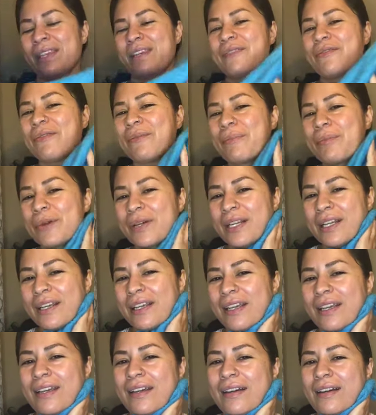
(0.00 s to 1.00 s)
if you put it
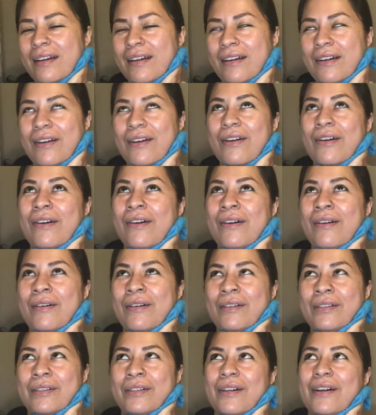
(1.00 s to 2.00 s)
here,
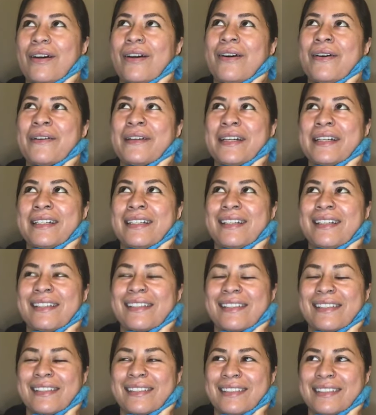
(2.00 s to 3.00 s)
oh
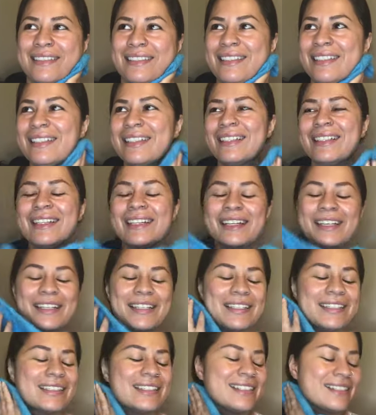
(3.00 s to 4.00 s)
goodness.
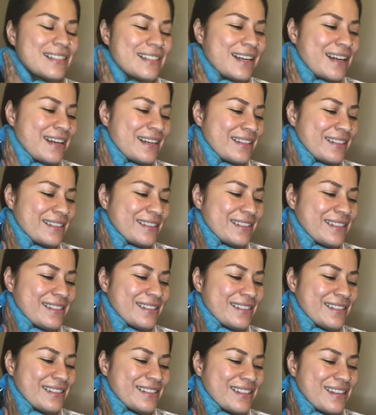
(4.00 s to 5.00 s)
Goodness, guys.
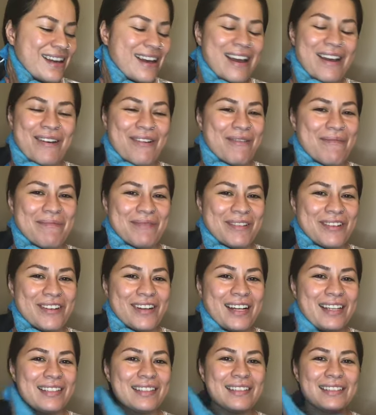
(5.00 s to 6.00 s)
I hope you
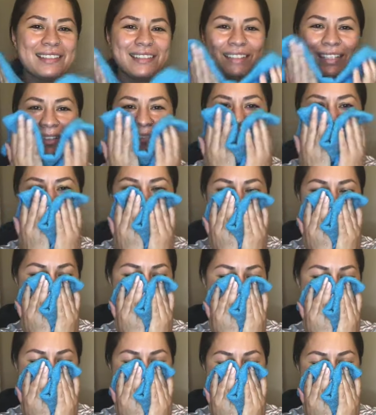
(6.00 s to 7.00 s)
try this. It feels
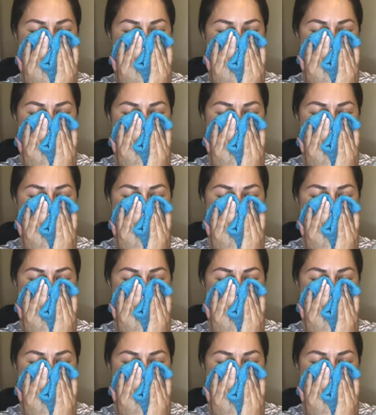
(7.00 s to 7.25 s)
so good.